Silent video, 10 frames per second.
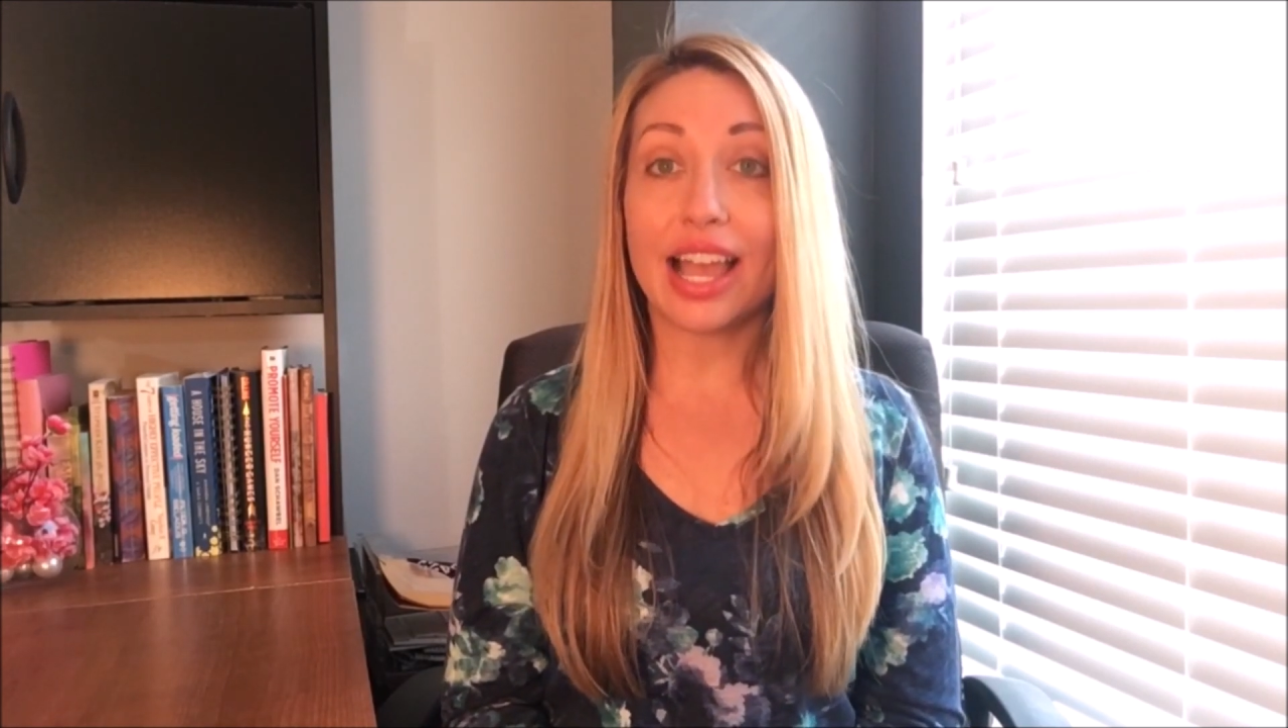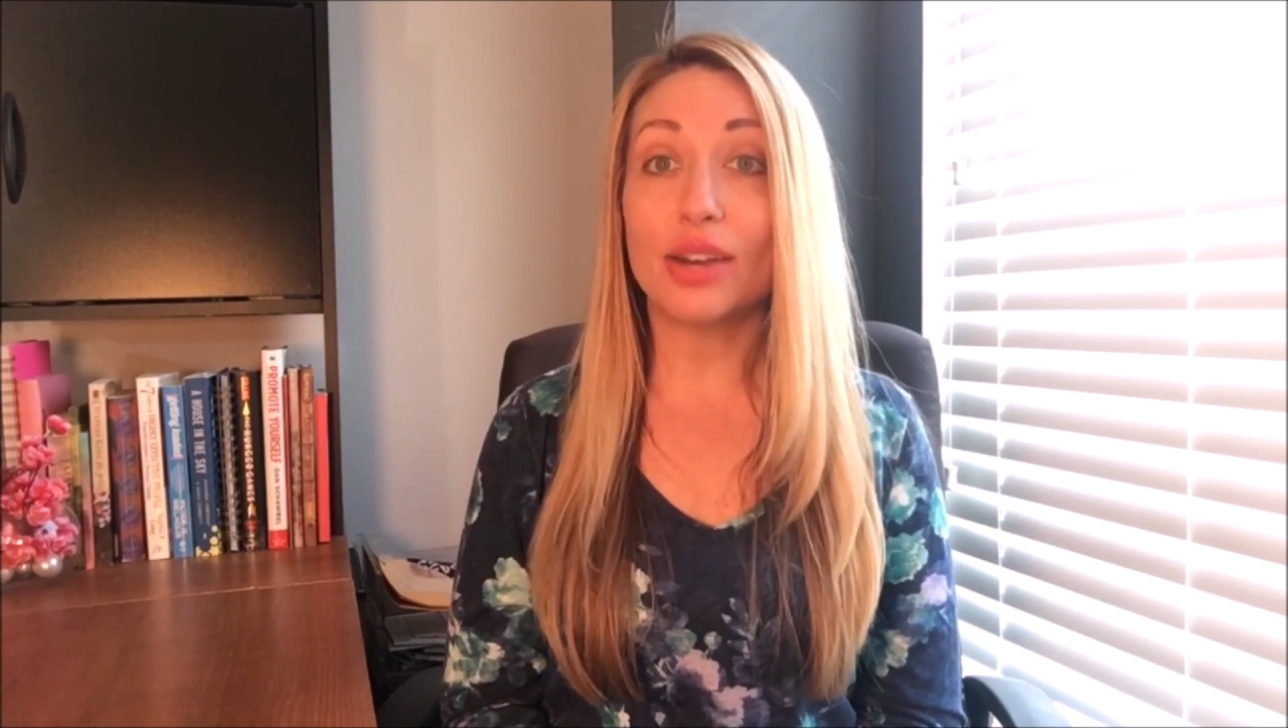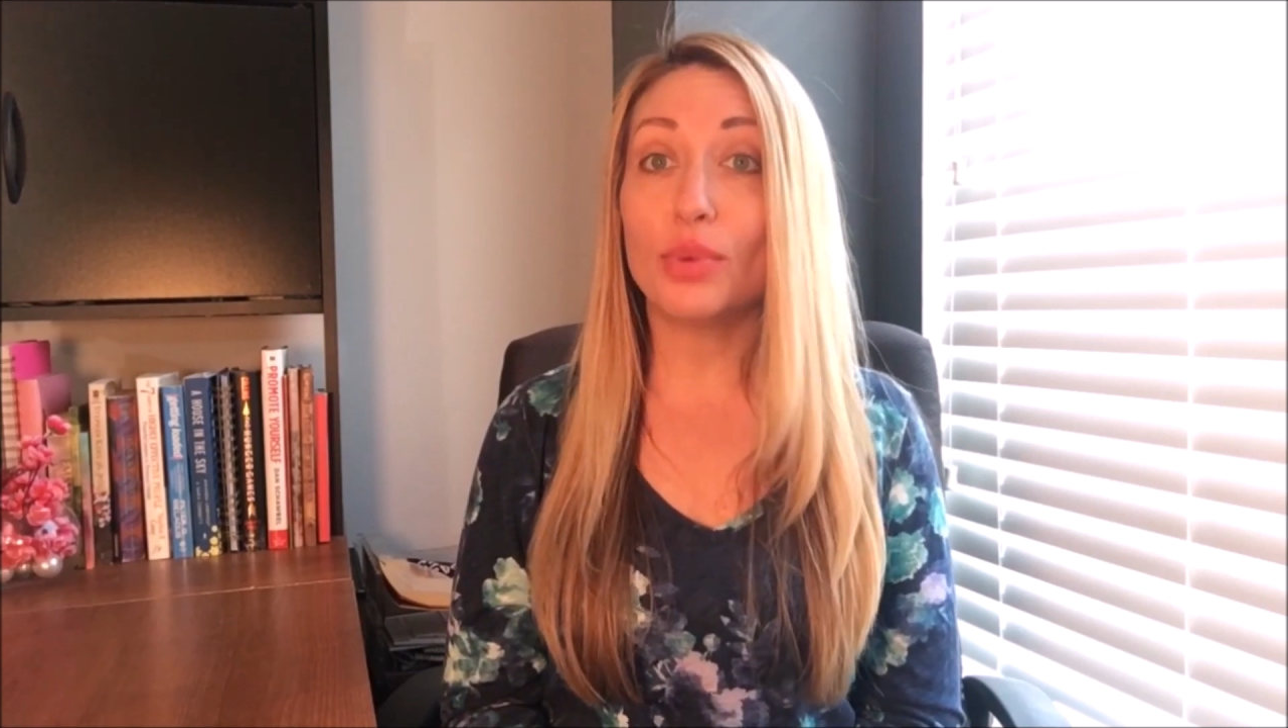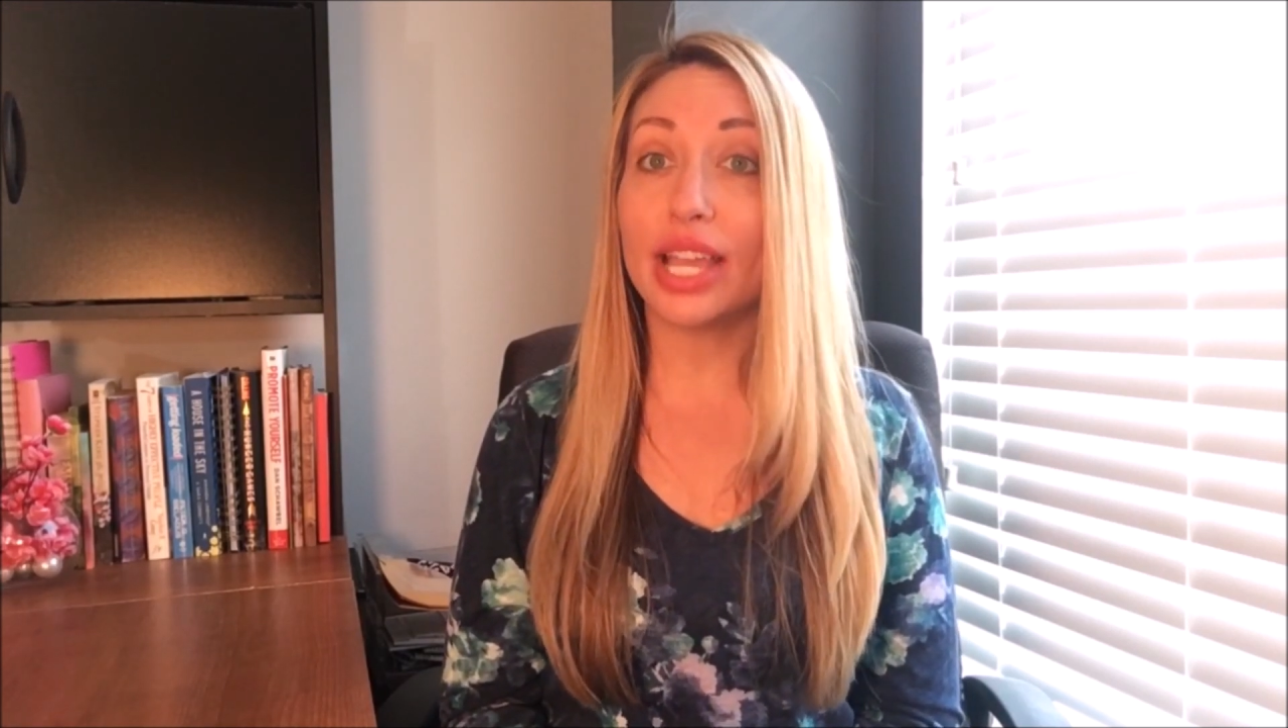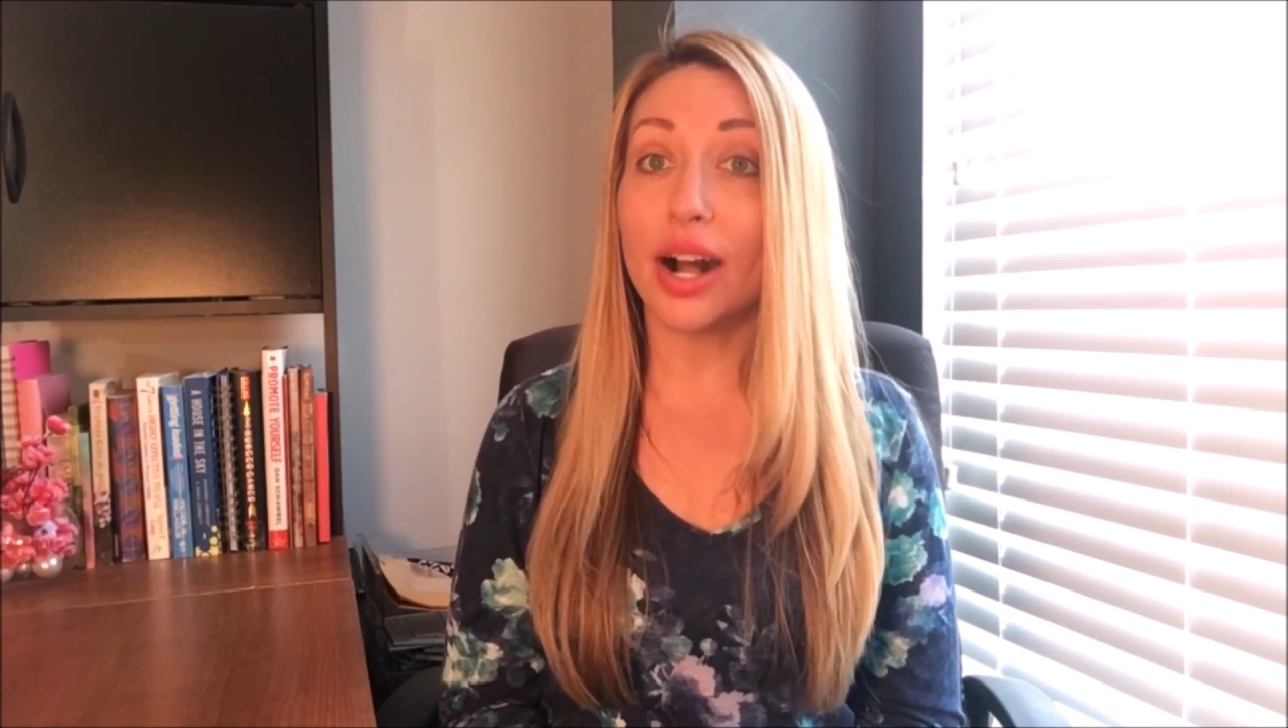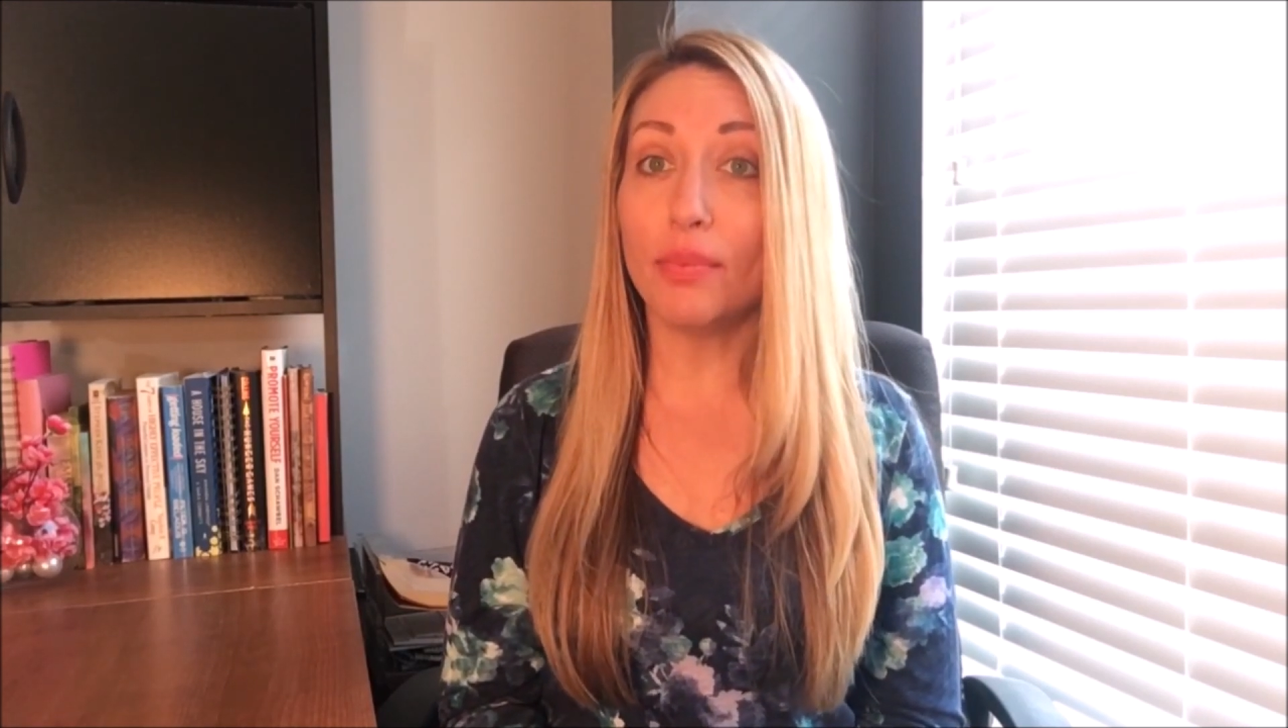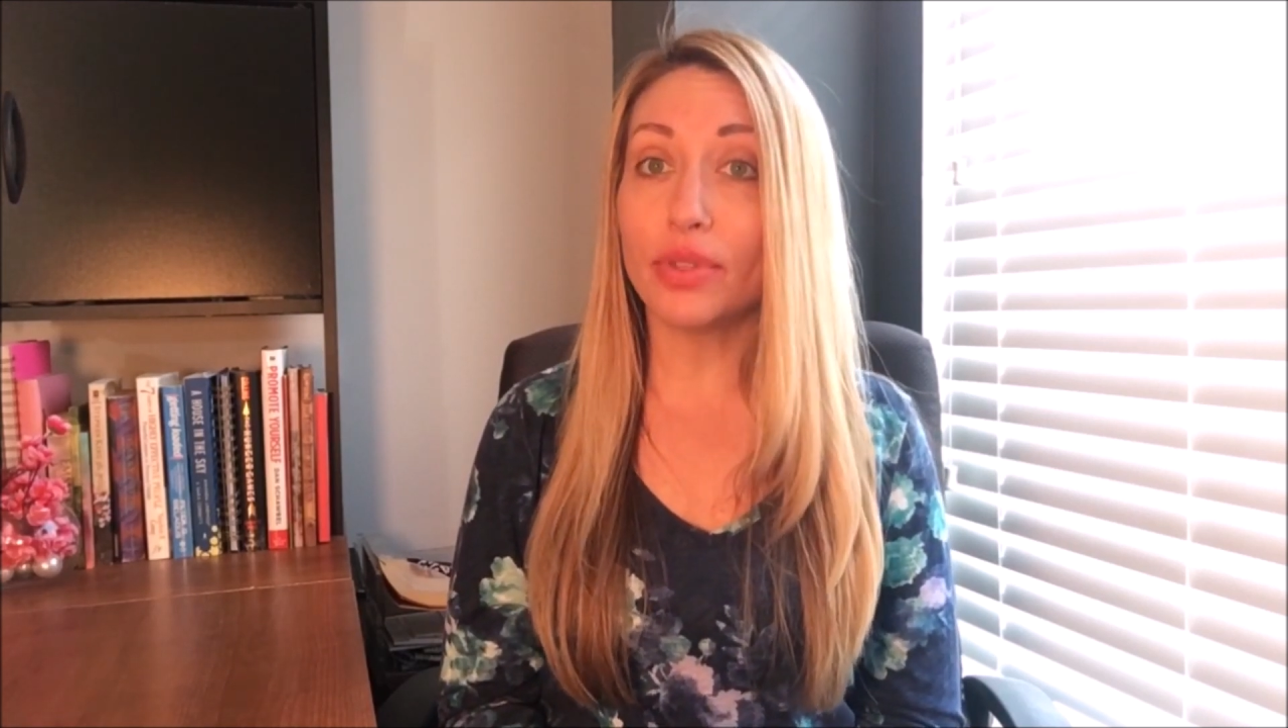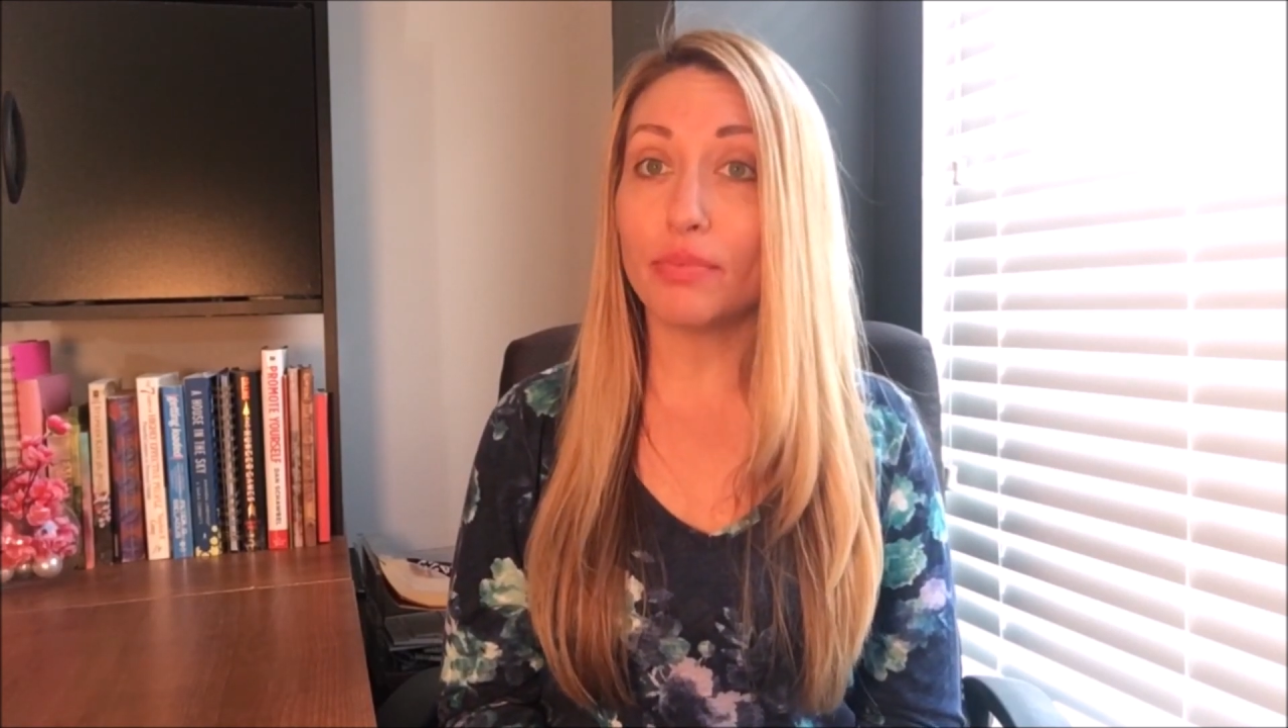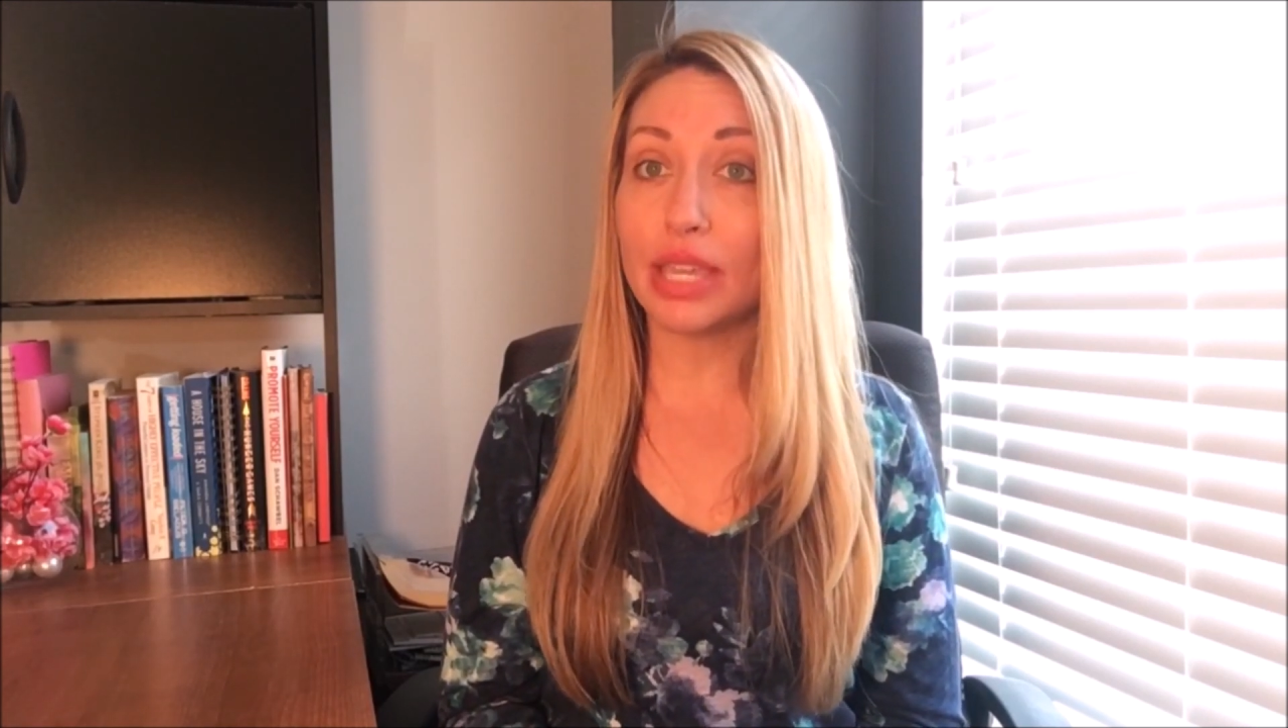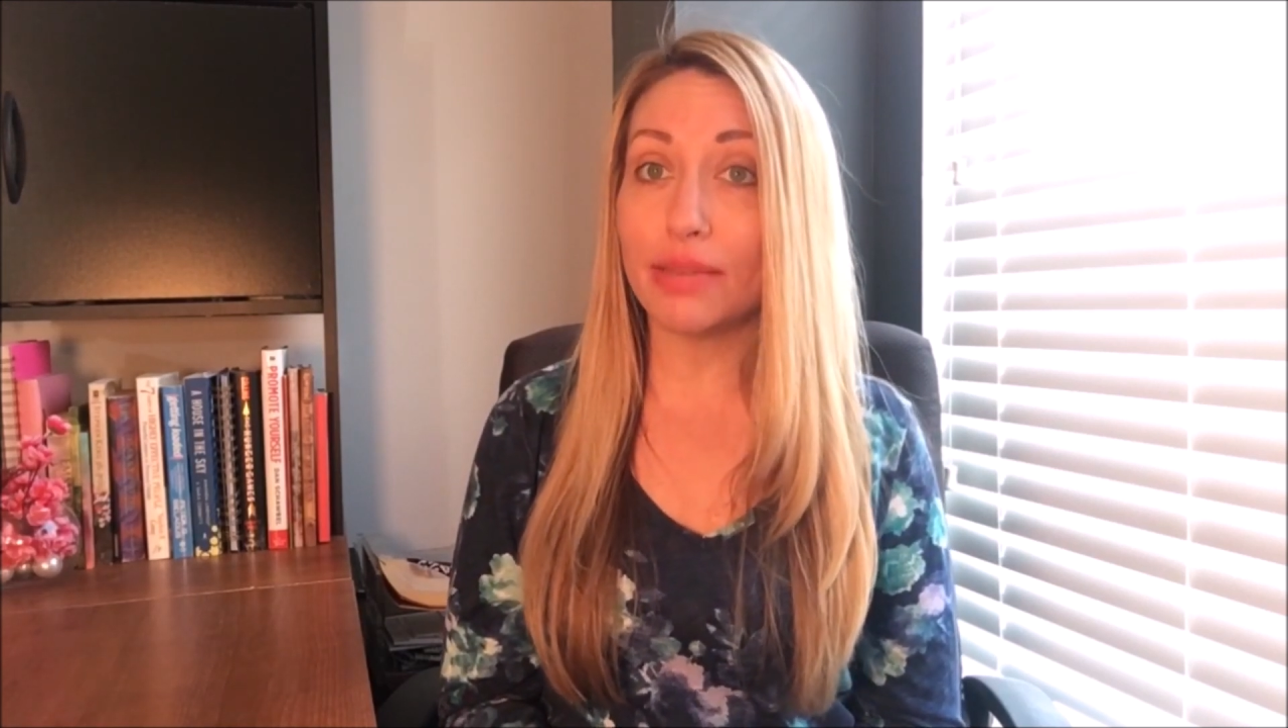for
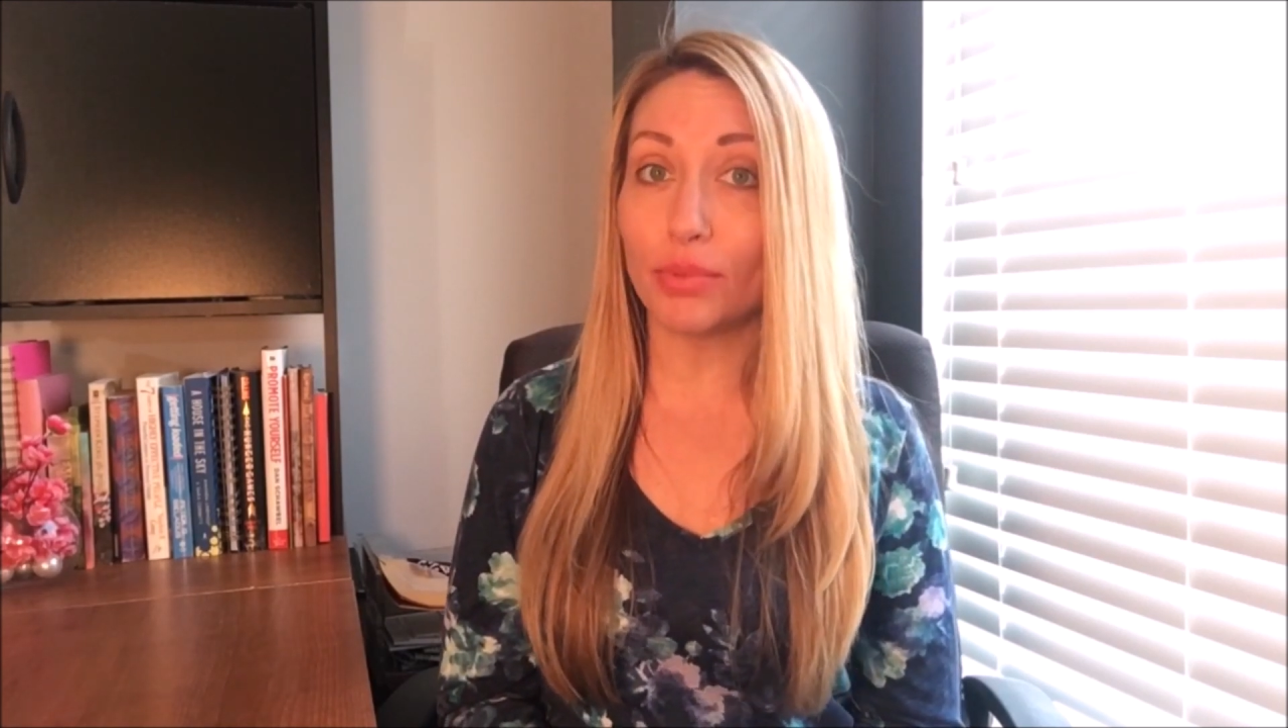themselves.